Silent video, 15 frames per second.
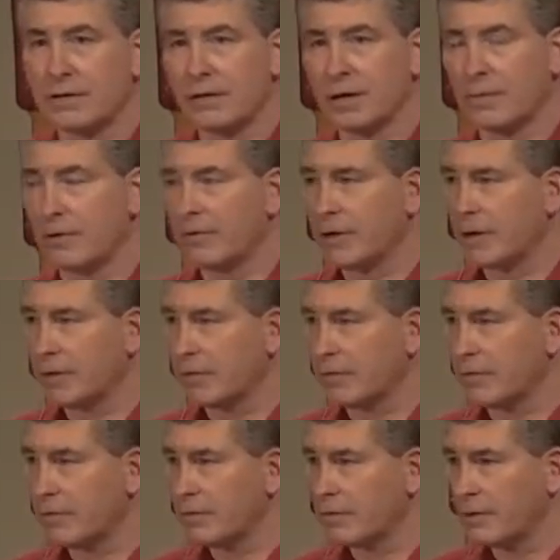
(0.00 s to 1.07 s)
I'm going to read
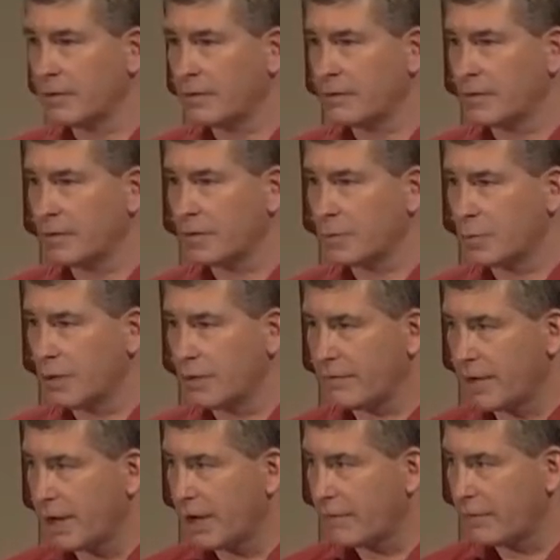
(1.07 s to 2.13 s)
through verse
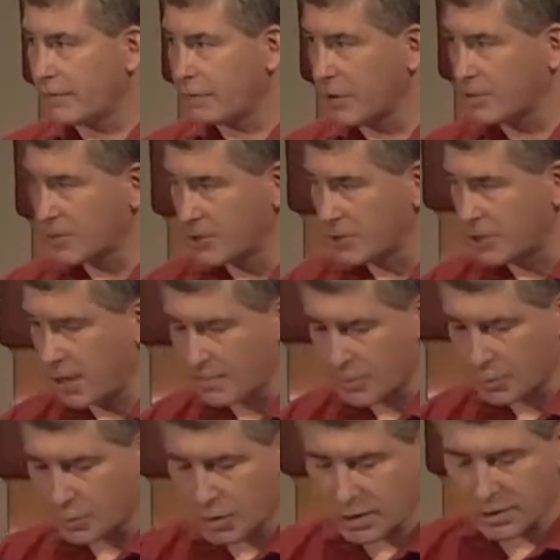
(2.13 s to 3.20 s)
25 of Romans chapter
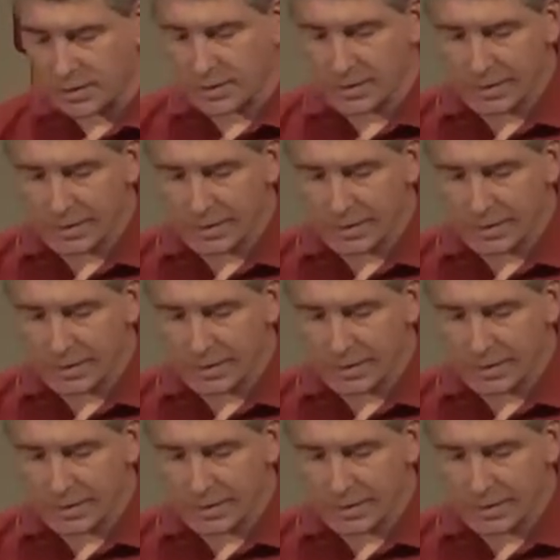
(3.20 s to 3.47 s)
1.